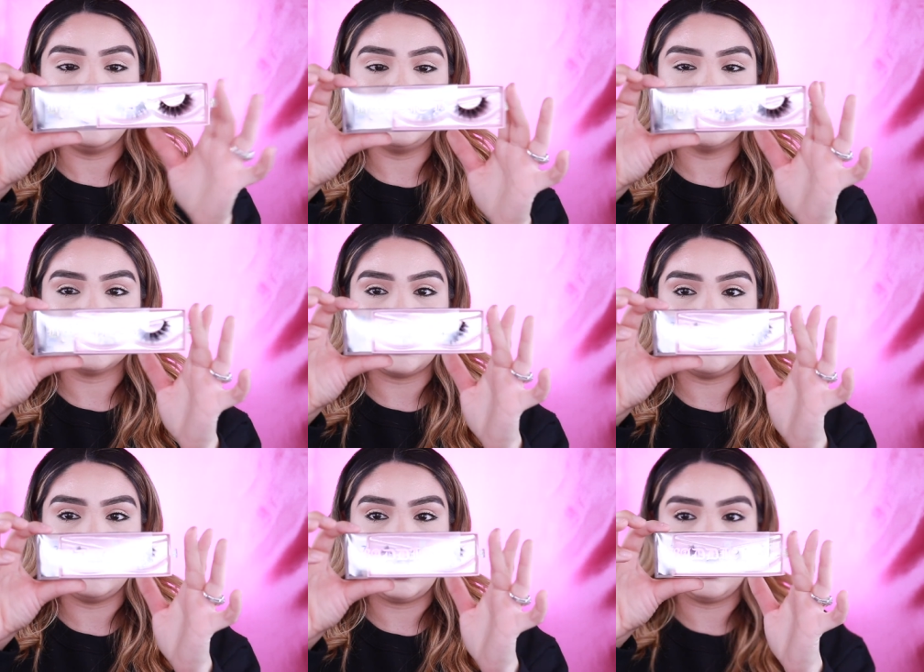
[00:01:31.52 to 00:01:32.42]
they just kind
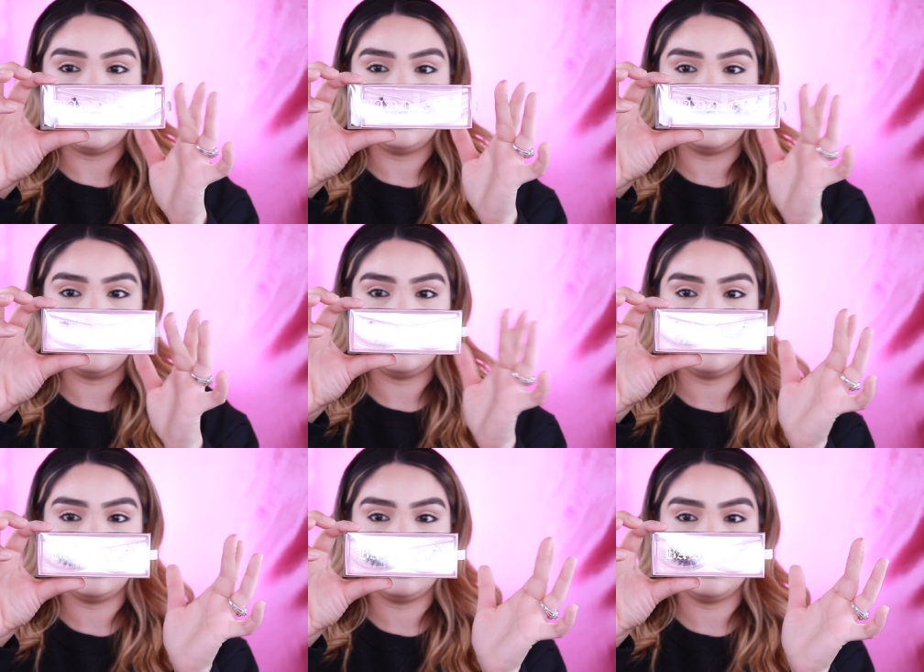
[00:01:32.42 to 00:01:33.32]
of like
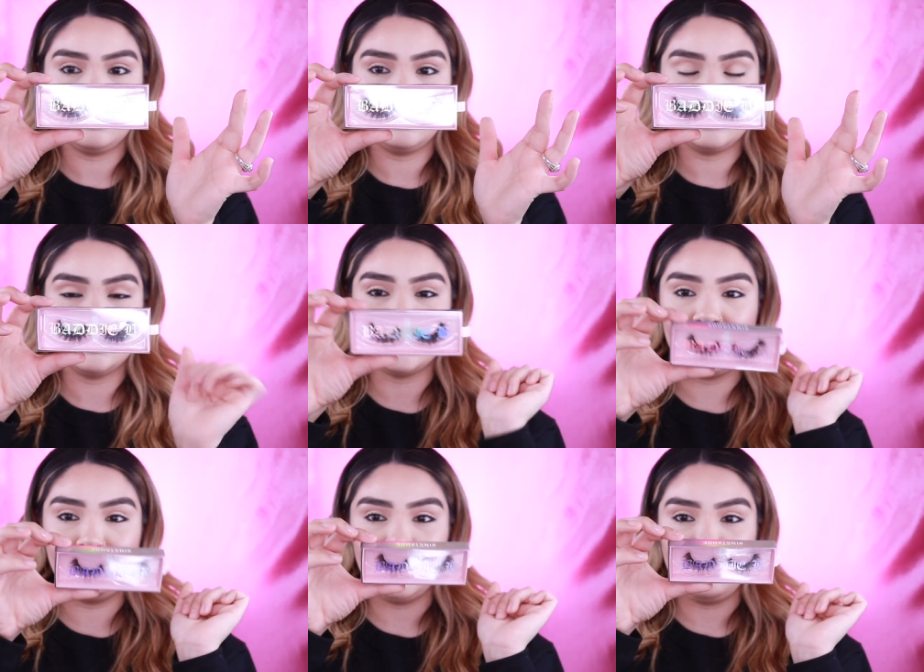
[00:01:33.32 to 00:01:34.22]

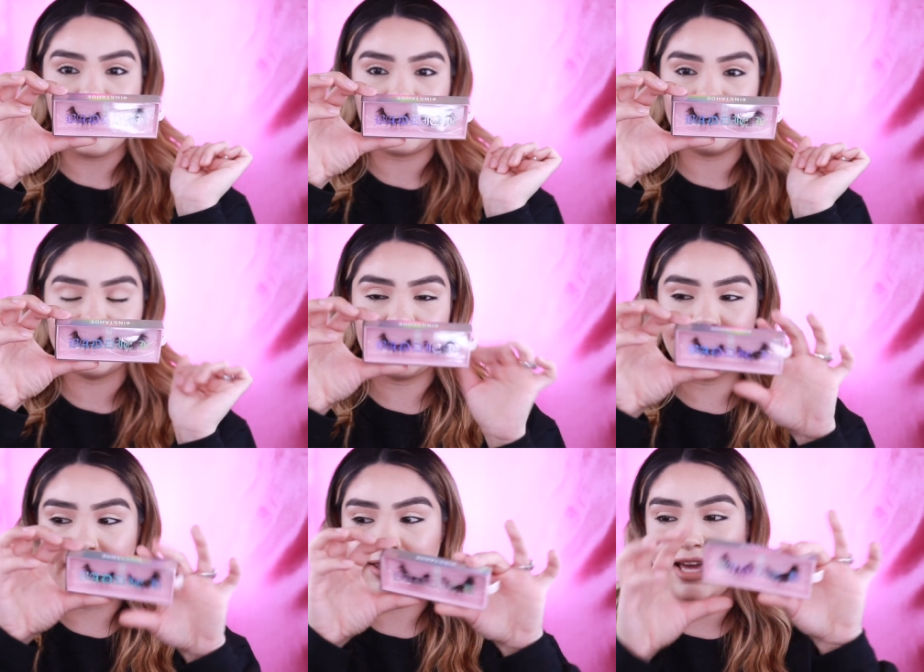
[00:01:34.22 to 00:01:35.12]
simply magnetize
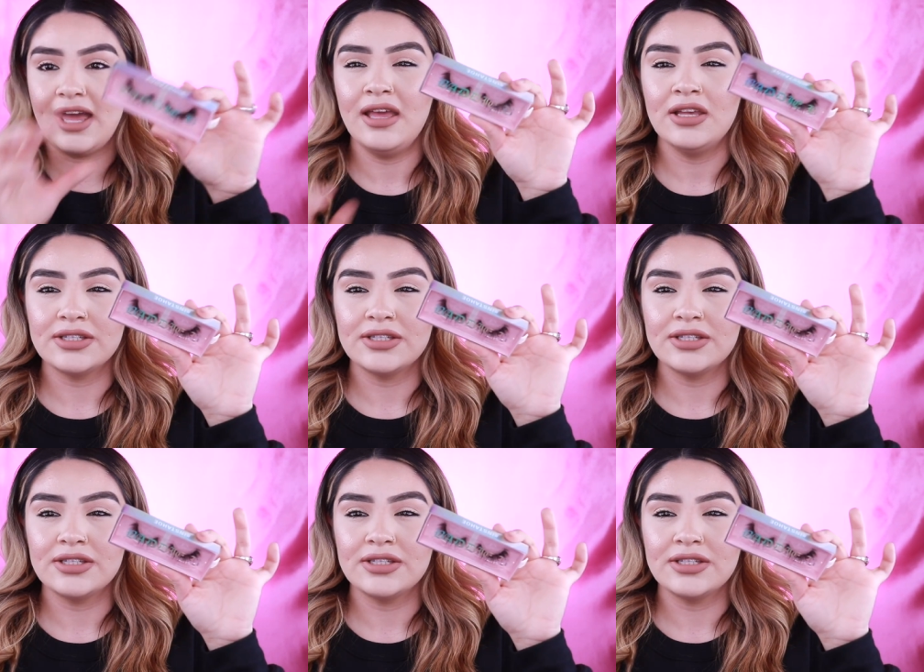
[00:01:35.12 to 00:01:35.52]
like that